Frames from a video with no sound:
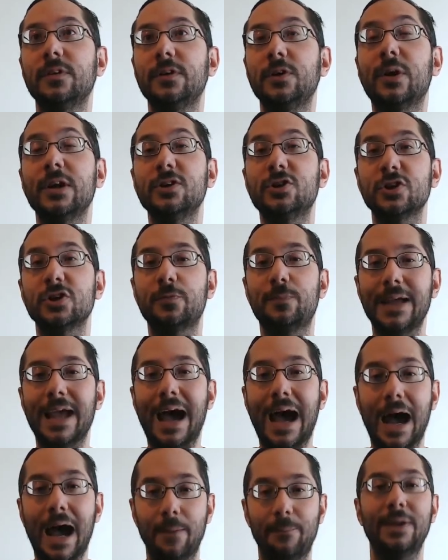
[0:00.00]
just be
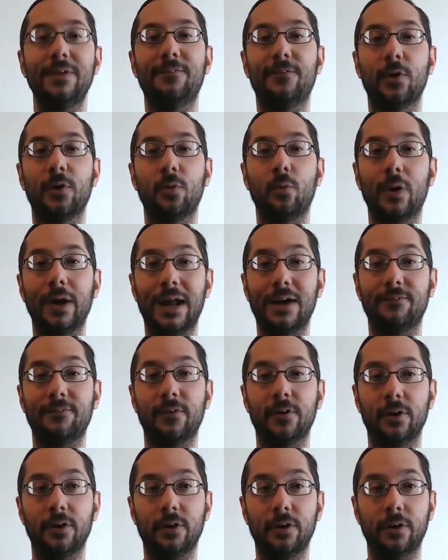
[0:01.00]
happy for
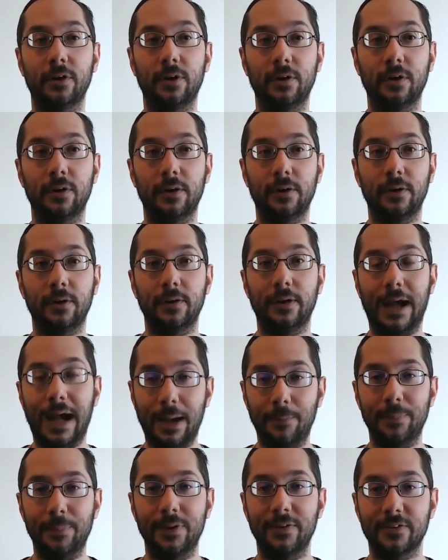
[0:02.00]
whatever
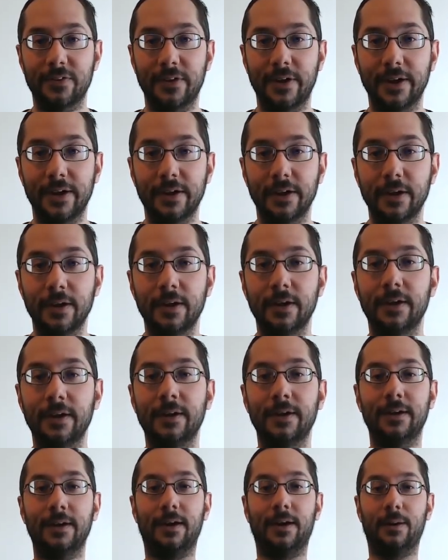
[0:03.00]
happens. Like,
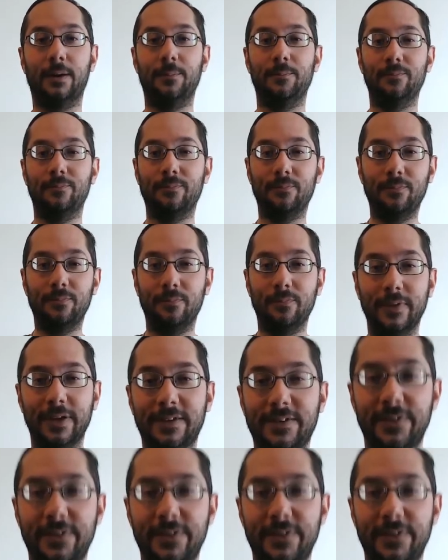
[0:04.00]
it's the